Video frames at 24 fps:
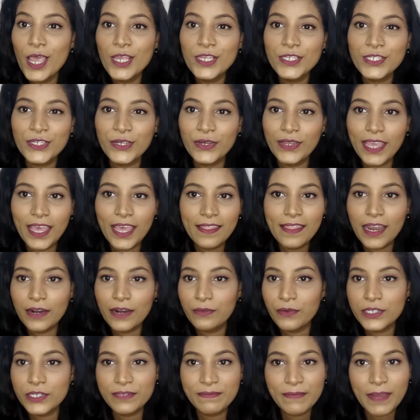So yeah, that
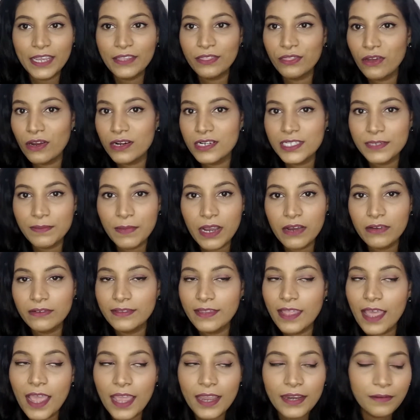was my thoughts about
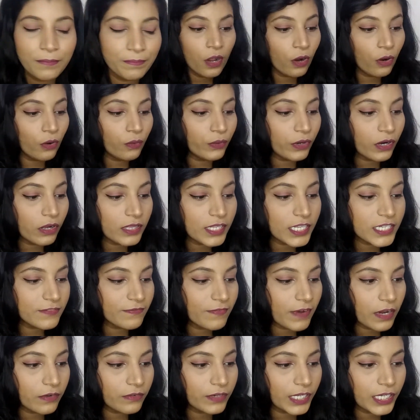that. Overall, this
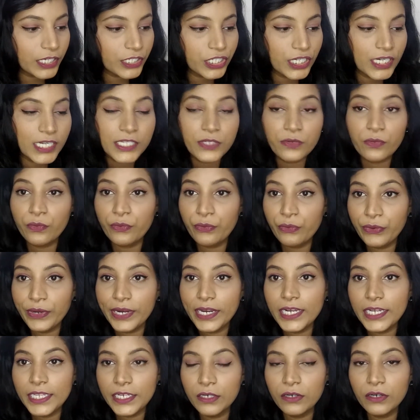foundation is
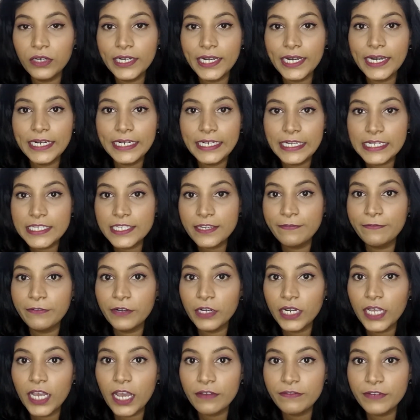really good. It is a
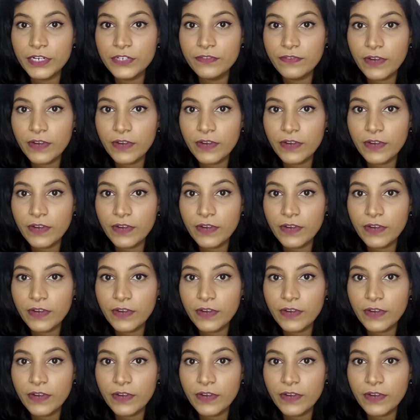full coverage